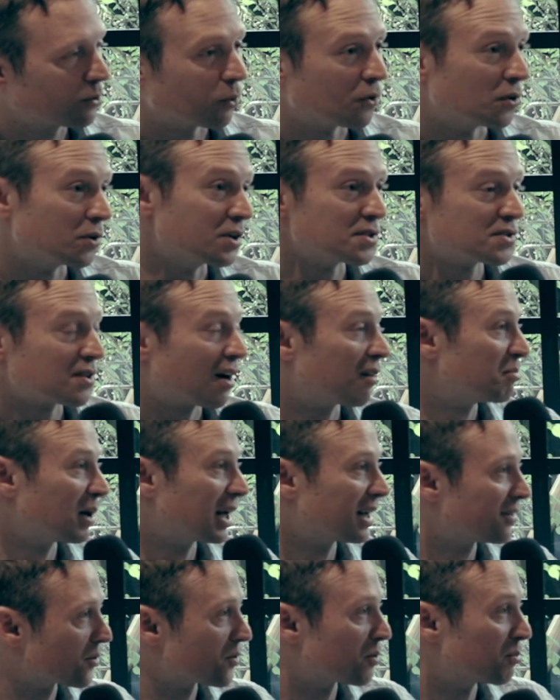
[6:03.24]
well, there is
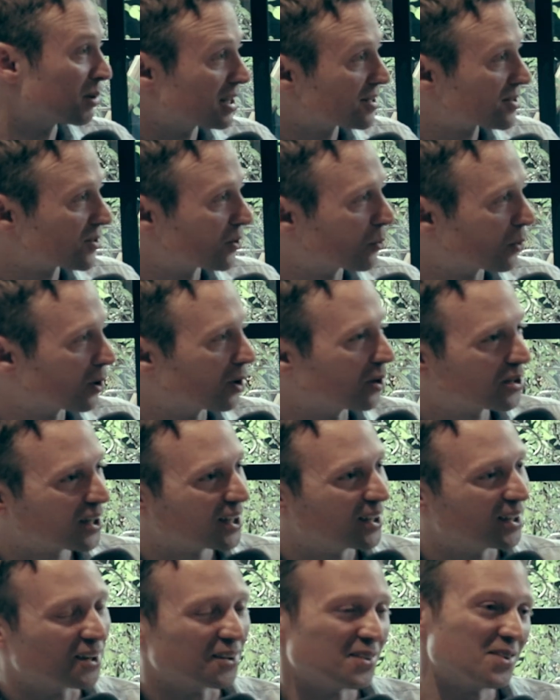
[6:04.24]
SoftBank. They're the biggest in the world.
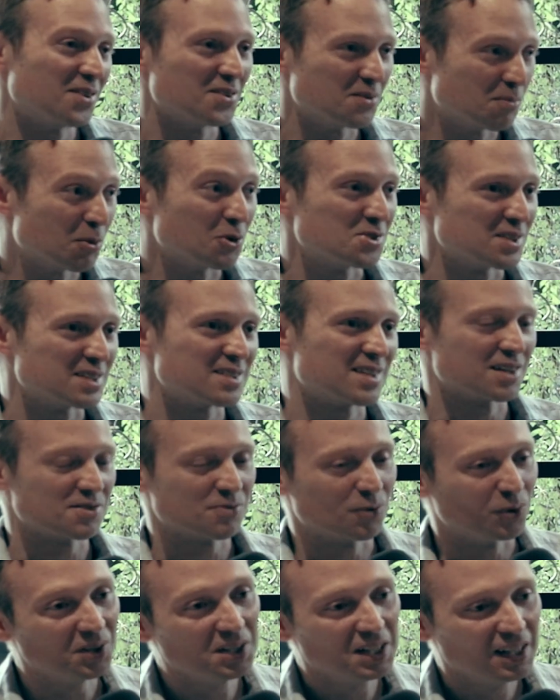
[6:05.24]
You know, they're the most
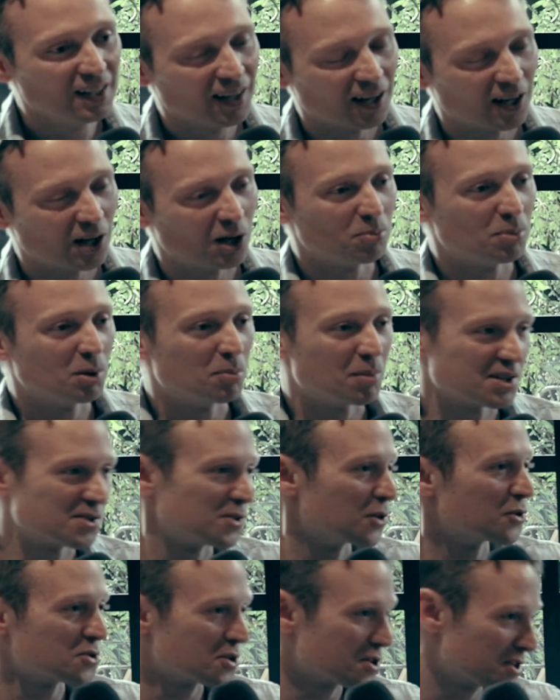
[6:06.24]
successful. But
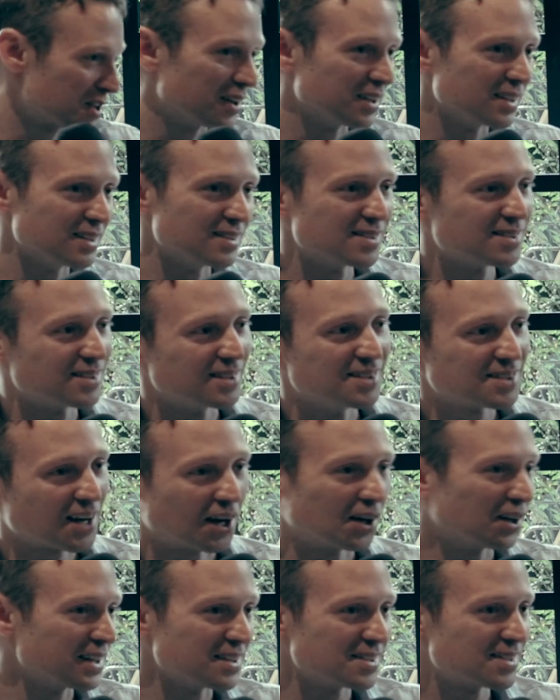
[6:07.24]
Masayoshi-san he's
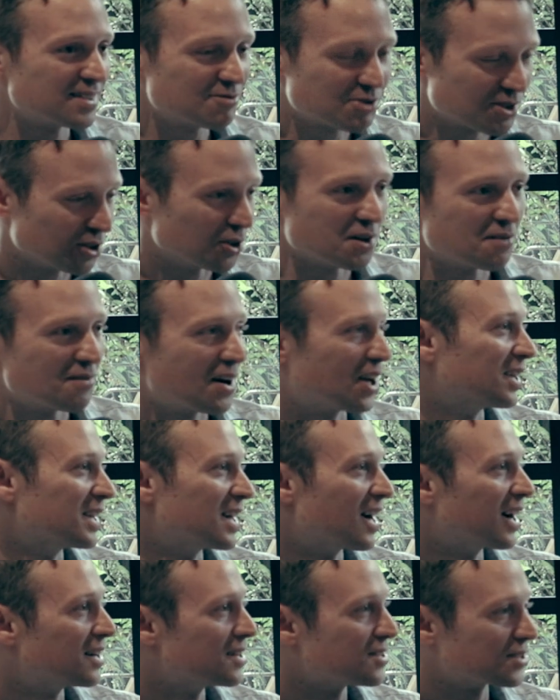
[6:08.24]
kind of like a Silicon Valley
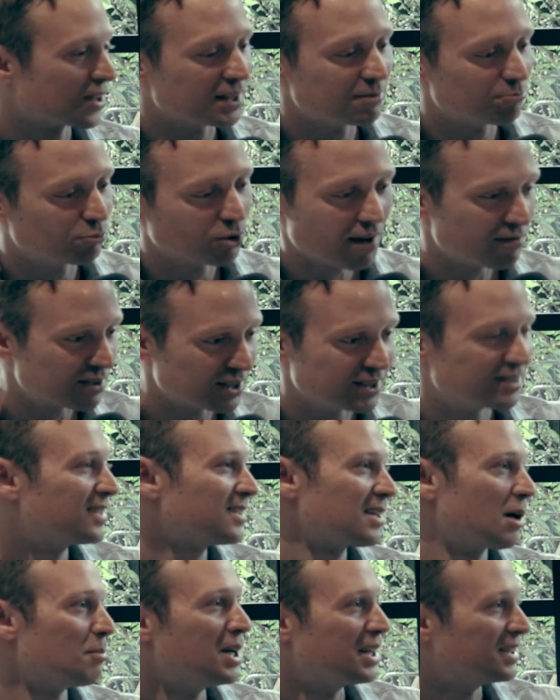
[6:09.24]
guy. He's like, love it.
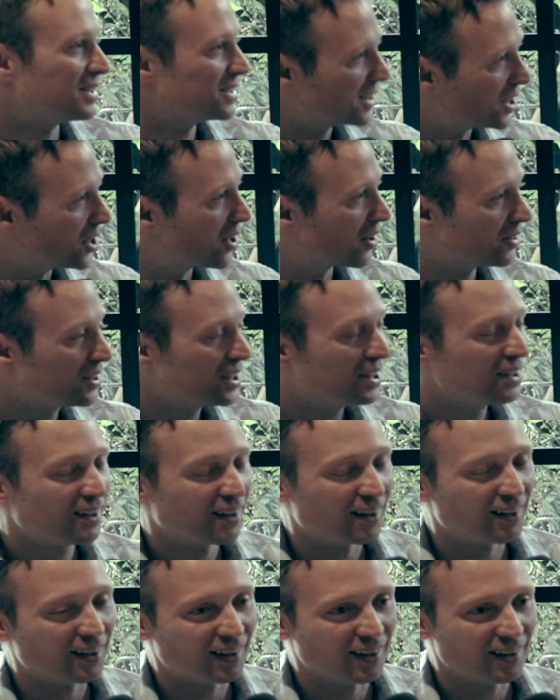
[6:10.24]
I'm in, you know?
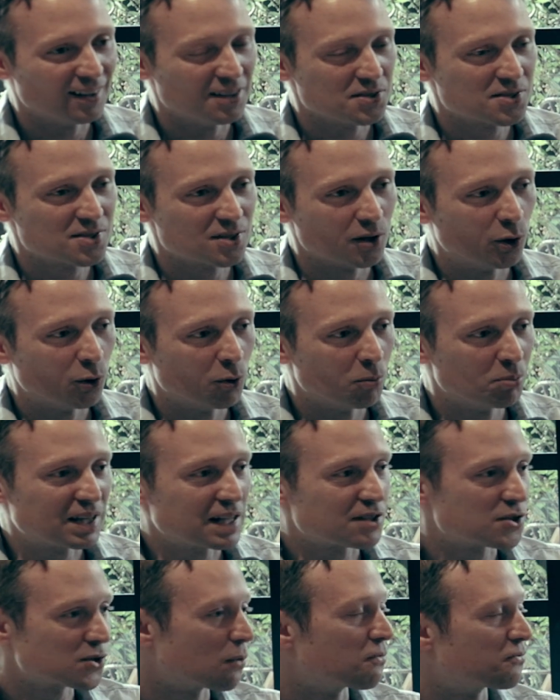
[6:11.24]
But
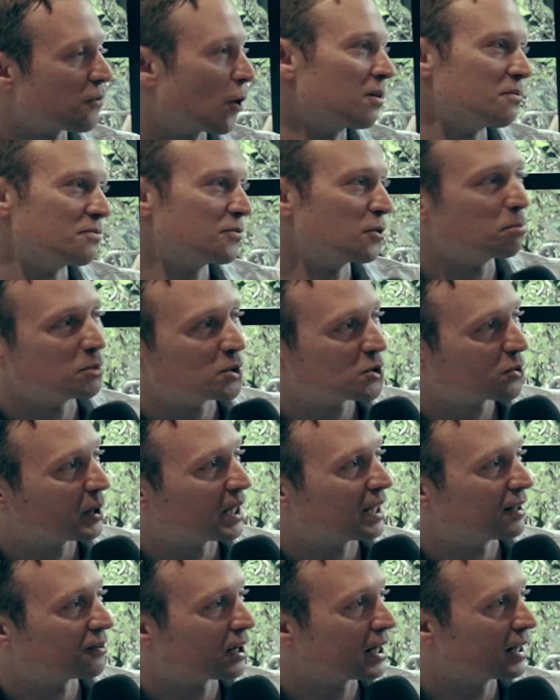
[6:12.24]
that's so far and few
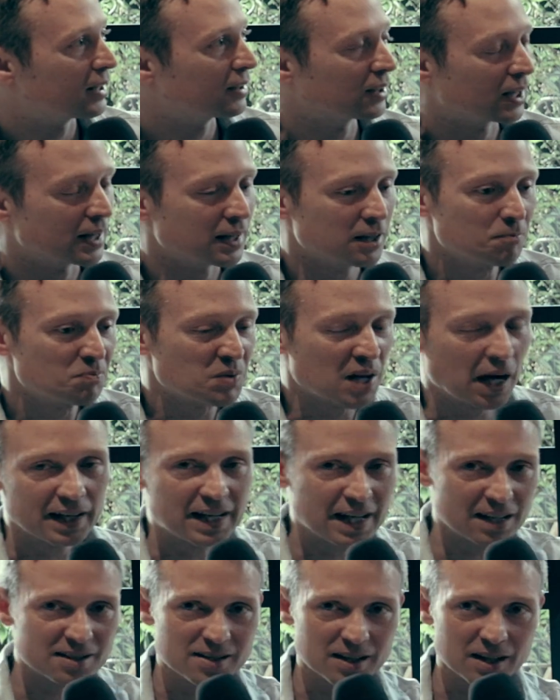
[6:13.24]
between, right? Like I
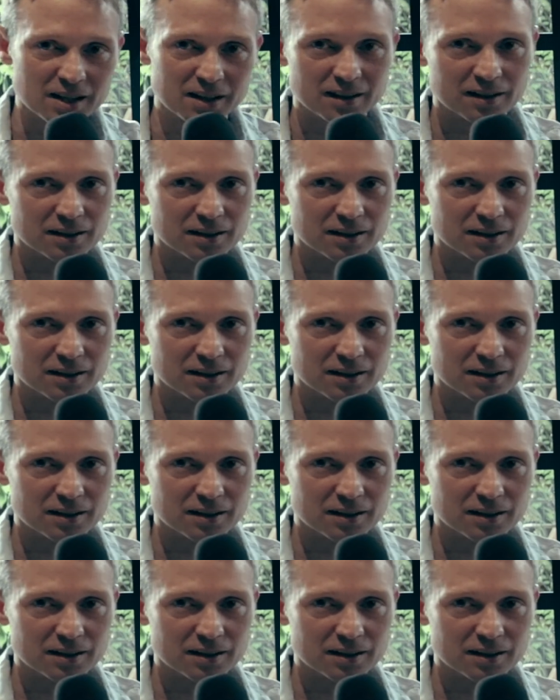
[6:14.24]
can't sit in